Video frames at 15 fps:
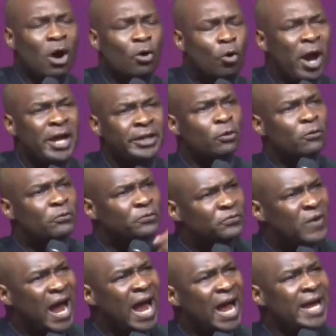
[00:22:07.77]
are going to
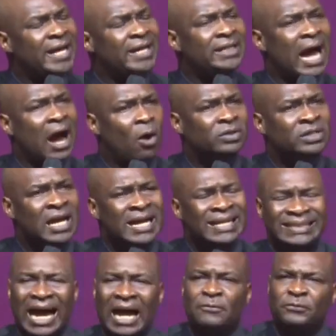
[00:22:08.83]
find
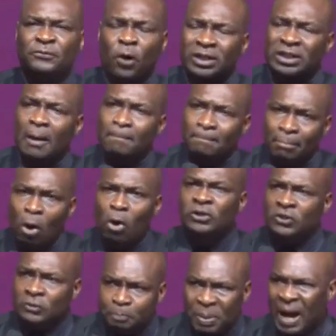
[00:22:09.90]
out that for the
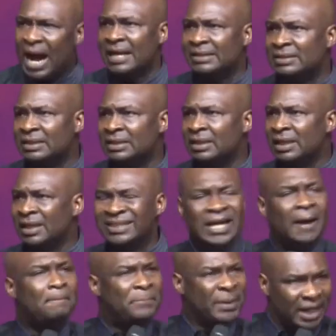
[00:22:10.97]
most part,
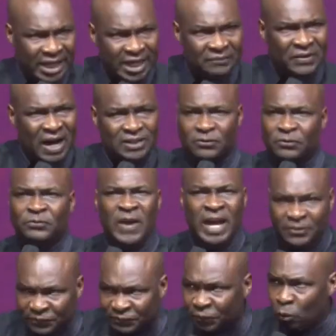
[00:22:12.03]
the believers,
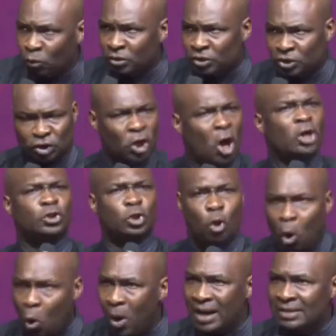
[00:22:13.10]
faithfuls,
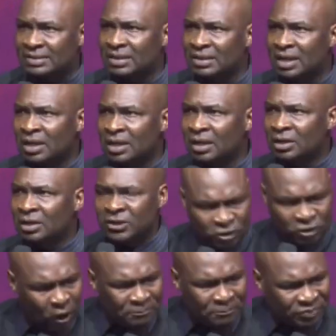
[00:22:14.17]
churchgoers,
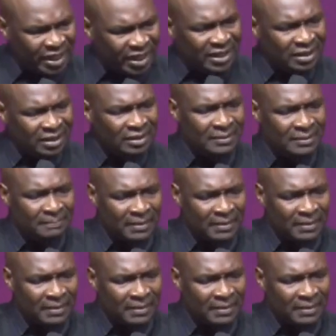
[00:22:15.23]
something